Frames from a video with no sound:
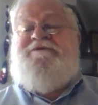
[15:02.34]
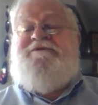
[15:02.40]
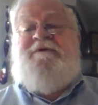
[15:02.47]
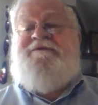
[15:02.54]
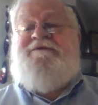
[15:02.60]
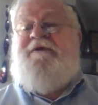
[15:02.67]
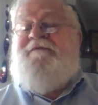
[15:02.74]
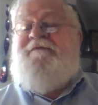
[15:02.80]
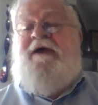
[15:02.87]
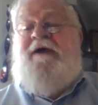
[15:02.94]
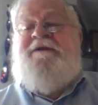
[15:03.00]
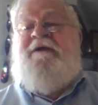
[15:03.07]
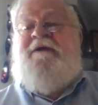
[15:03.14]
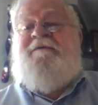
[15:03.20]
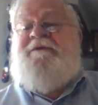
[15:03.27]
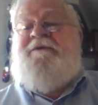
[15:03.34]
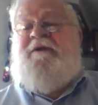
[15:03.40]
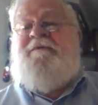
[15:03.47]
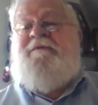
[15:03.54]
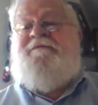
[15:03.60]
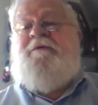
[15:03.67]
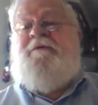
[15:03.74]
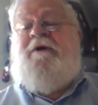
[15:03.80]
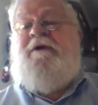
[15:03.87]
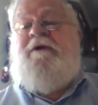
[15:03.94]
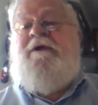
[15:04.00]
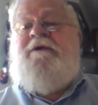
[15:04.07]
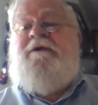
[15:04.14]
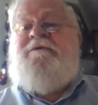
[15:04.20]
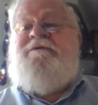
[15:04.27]
doing stuff I'd never done before.
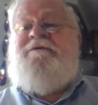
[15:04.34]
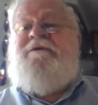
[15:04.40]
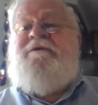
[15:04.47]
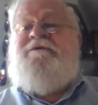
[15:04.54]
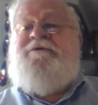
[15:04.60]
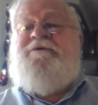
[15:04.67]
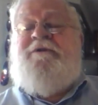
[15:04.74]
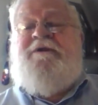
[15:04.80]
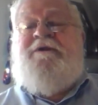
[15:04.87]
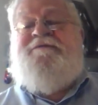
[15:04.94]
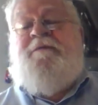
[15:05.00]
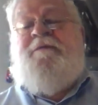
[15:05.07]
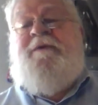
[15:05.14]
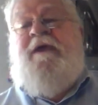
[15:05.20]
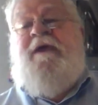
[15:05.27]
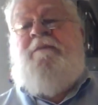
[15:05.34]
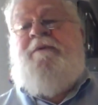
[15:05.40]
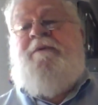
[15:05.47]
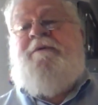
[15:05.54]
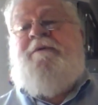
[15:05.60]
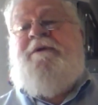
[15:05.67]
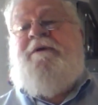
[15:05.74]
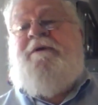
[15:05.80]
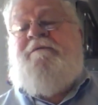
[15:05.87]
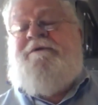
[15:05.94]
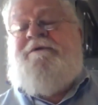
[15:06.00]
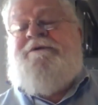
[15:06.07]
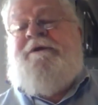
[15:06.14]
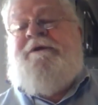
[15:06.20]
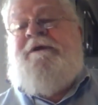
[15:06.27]
Julian's from Cambodia
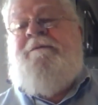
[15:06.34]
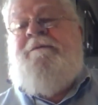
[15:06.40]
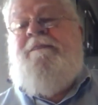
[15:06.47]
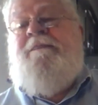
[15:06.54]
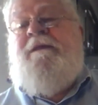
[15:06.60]
originally,